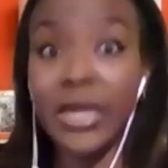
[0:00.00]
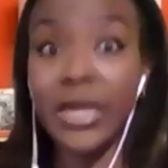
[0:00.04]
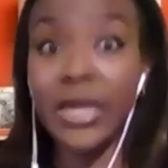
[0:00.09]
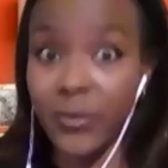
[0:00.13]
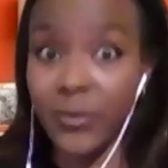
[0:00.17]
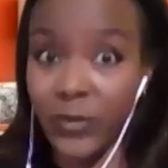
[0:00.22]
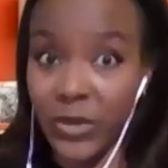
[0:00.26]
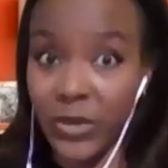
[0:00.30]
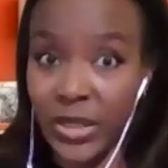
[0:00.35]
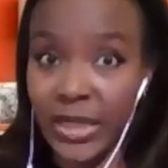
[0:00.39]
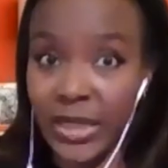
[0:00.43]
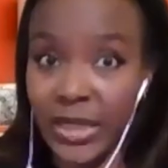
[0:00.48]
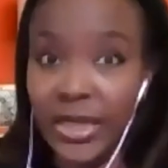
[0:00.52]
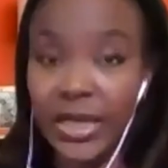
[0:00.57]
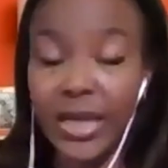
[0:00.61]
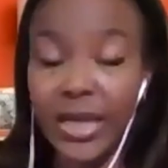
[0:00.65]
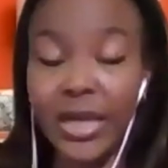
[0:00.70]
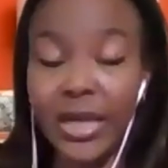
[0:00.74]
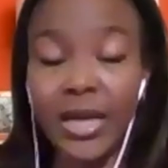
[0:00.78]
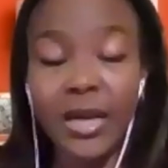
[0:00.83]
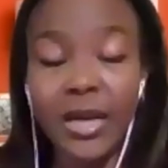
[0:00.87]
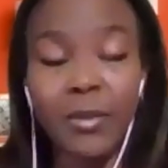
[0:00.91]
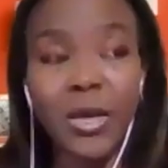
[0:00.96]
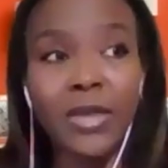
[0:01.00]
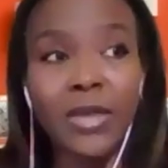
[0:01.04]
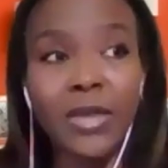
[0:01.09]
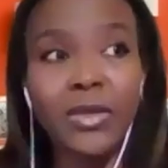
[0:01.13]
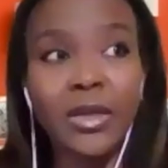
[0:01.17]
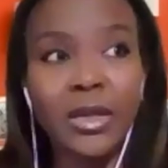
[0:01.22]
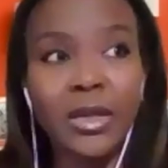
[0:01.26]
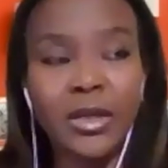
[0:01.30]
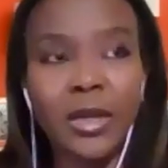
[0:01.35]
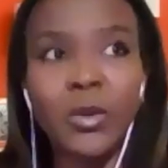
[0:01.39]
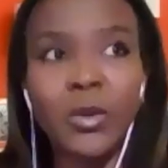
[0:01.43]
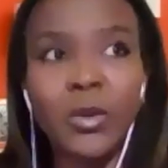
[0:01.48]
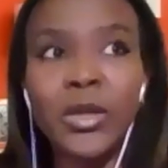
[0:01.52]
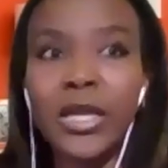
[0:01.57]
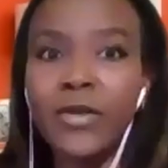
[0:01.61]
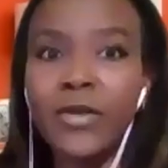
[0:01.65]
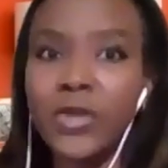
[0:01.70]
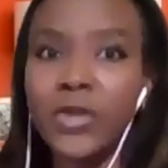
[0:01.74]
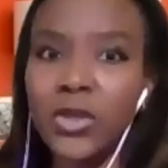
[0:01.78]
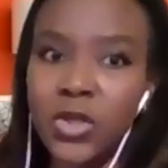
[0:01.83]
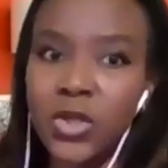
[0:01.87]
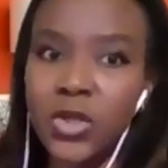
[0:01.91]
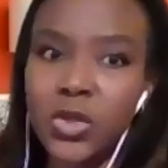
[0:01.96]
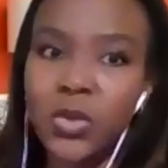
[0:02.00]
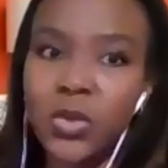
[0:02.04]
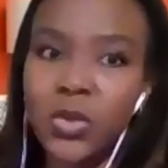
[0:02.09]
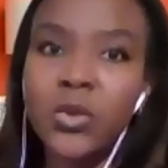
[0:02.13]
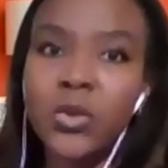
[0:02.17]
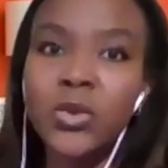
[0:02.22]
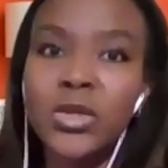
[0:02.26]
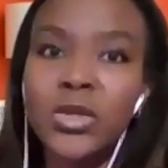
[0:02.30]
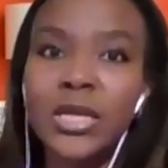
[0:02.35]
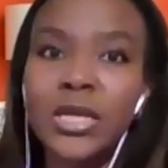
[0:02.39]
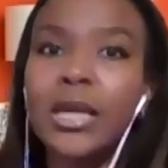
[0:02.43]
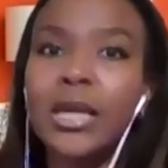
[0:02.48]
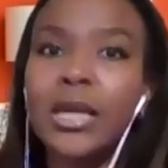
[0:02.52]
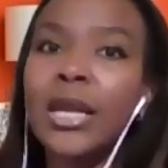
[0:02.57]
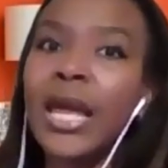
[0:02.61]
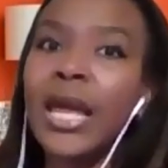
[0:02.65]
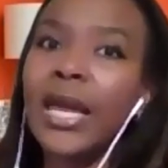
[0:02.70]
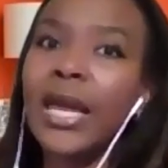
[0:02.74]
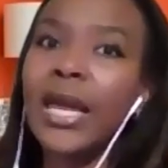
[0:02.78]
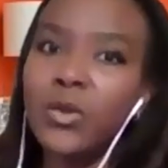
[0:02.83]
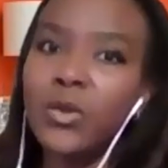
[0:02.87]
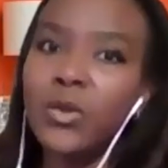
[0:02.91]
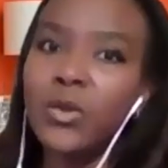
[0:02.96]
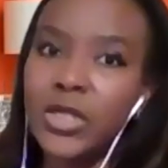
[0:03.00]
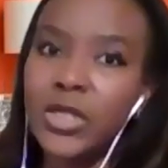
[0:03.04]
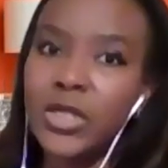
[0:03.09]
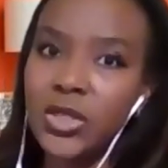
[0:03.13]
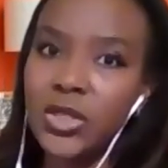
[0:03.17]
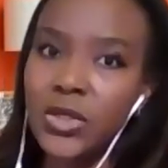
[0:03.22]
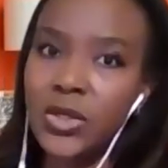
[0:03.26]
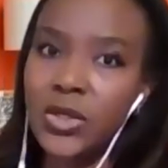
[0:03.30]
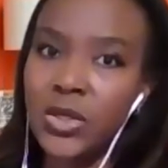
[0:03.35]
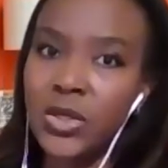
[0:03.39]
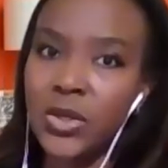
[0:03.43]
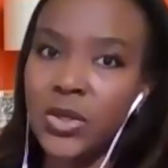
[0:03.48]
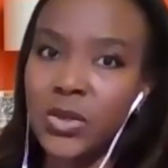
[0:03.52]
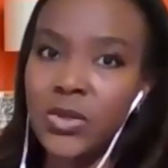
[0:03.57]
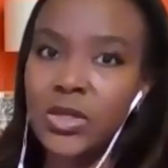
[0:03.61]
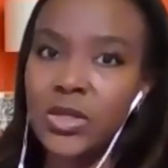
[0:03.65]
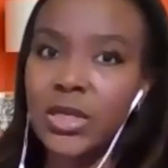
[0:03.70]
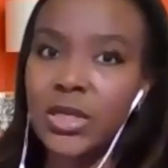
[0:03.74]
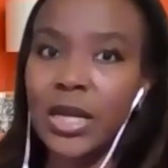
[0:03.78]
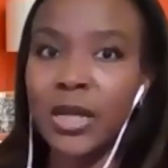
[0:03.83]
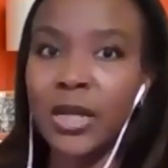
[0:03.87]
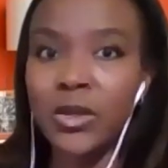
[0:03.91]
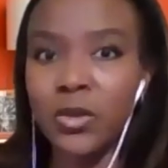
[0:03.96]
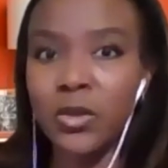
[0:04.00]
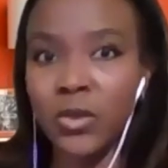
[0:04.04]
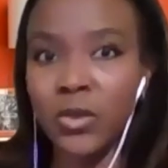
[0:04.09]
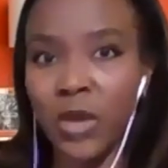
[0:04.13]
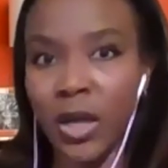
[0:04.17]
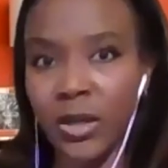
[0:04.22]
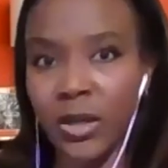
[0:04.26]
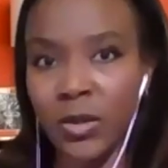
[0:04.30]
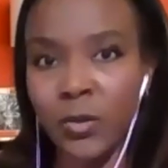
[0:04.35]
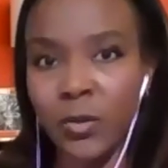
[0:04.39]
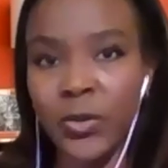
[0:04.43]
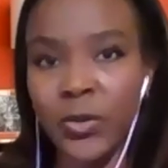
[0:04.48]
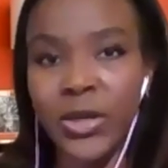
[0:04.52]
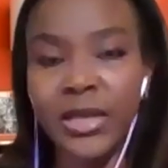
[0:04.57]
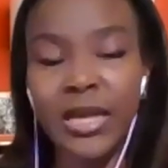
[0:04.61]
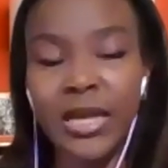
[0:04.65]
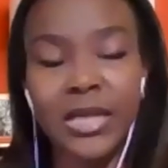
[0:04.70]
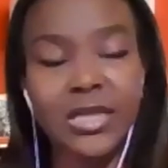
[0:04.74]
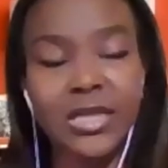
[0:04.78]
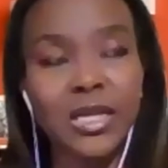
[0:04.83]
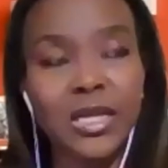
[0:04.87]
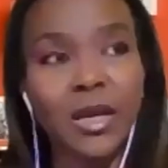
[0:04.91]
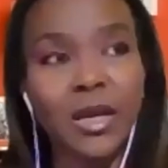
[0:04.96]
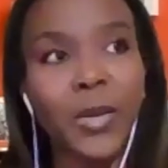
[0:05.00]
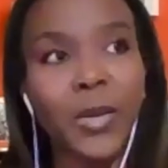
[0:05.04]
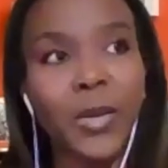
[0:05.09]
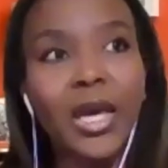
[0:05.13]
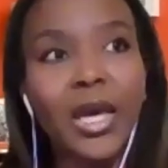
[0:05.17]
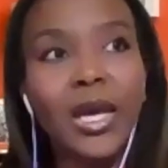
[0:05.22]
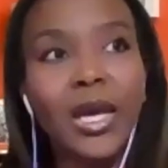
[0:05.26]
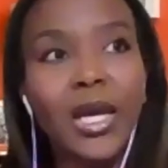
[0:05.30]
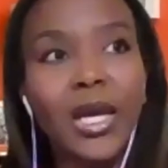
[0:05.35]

thankfully, um, and they will give you the tools and the language to use and how you how you bring that up